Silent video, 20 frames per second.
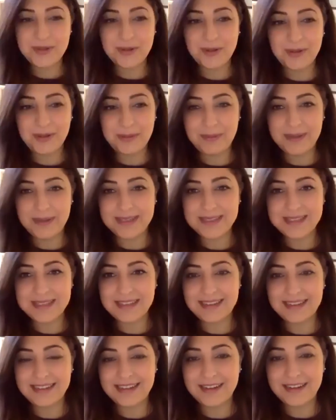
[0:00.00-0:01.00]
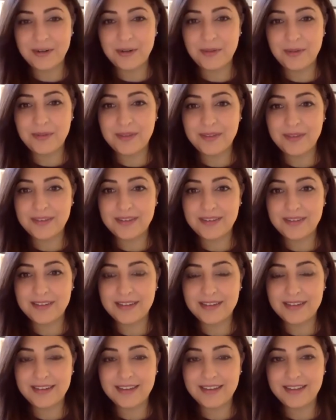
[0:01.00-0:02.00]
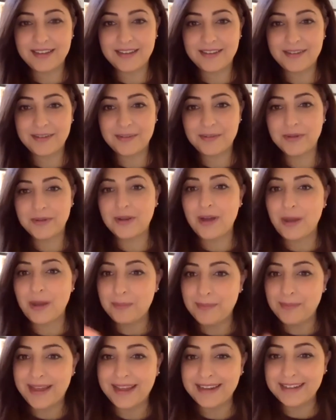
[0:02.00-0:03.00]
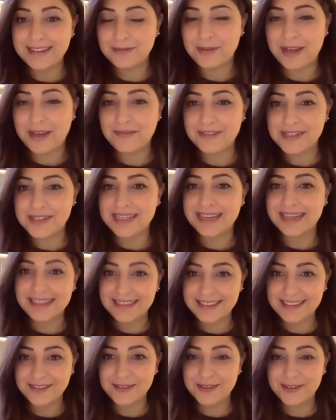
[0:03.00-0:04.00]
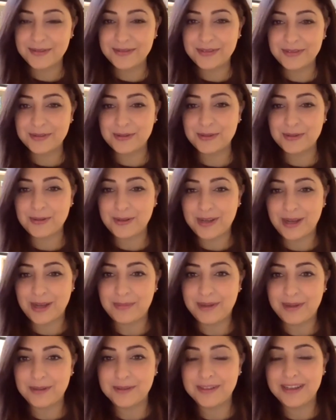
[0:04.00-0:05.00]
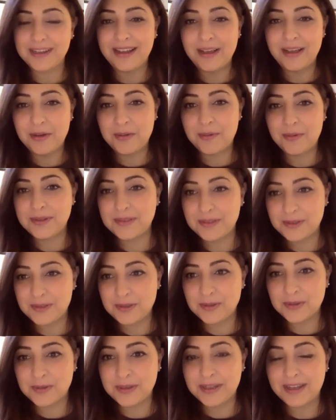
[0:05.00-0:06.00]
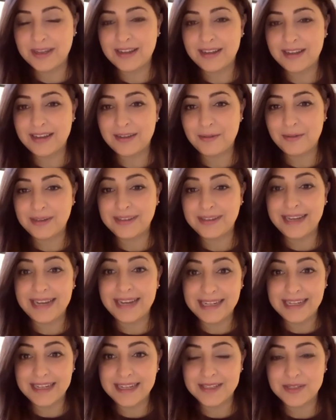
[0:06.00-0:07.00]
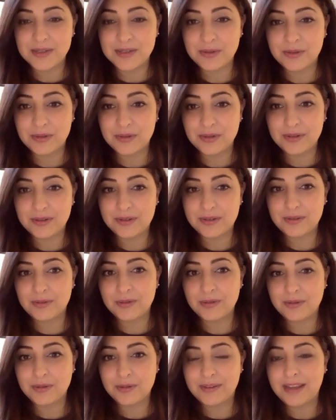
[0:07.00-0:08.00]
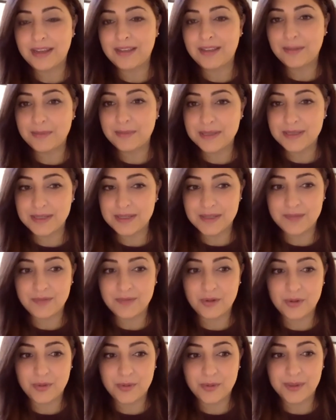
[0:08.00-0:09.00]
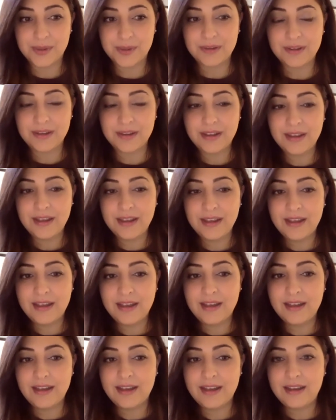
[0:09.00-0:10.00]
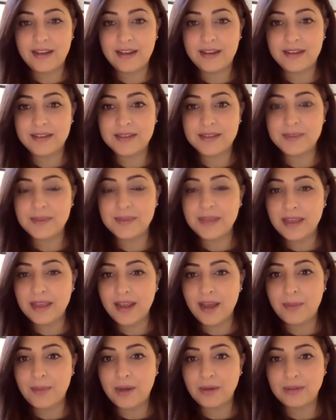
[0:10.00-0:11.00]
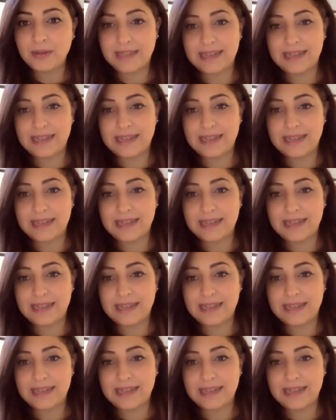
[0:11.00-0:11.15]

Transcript: all the best, and I hope that we come back to have a second interview to talk about what areas you took to take the business forward. Speaking about a